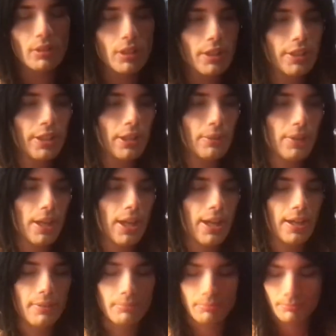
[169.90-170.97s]
go to
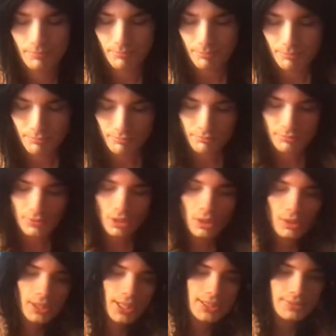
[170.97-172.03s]
all
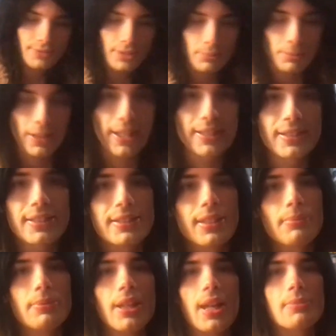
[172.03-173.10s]
kinds of other places.
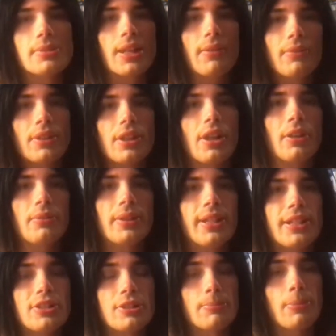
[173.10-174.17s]
Sometimes I would go eat
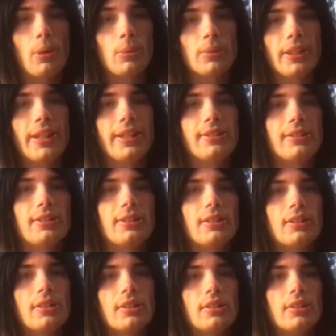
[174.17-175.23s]
at Chipotle.
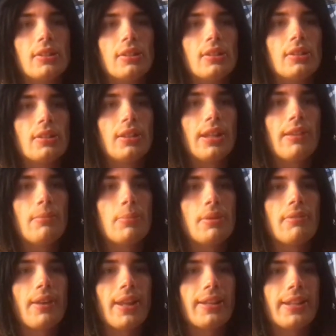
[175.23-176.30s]
It would be
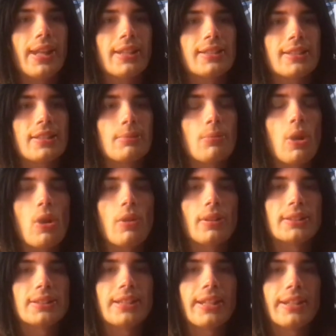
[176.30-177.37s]
right next to the mall in
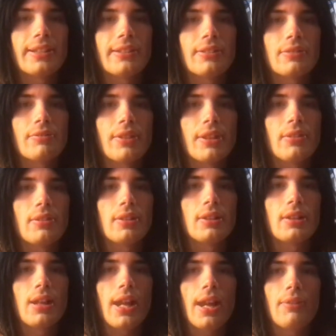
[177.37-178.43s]
St. Clairsville.
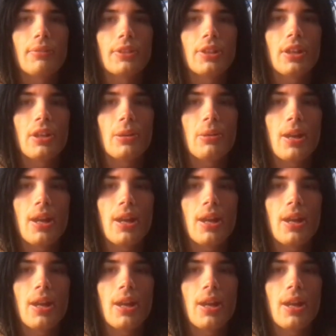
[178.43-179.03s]
I would go